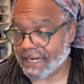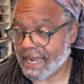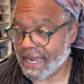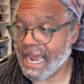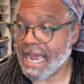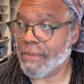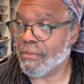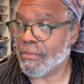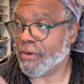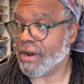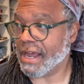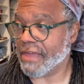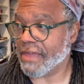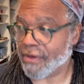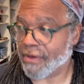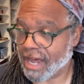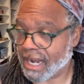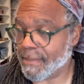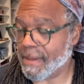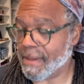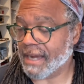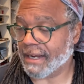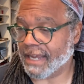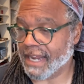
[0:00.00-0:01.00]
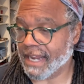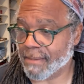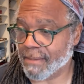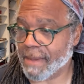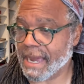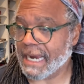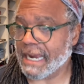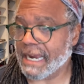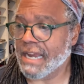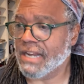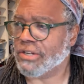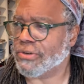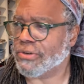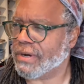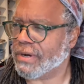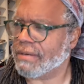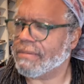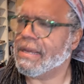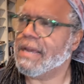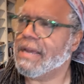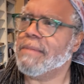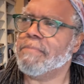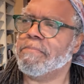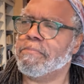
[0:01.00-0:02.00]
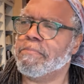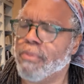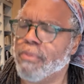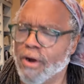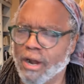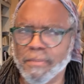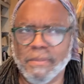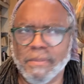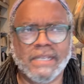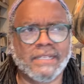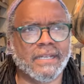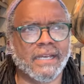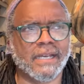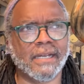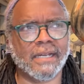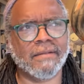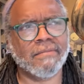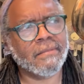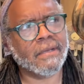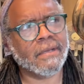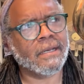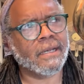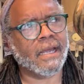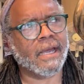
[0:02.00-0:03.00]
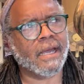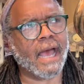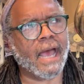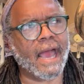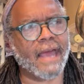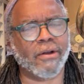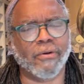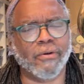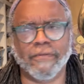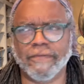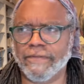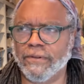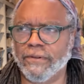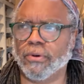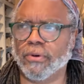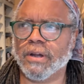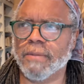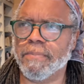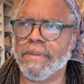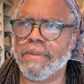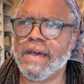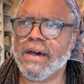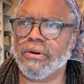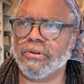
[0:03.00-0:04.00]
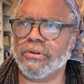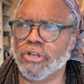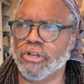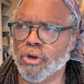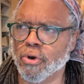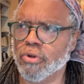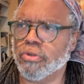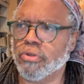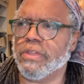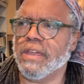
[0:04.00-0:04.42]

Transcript: But again, when I thought about getting back into it, part of me said, I don't feel compelled.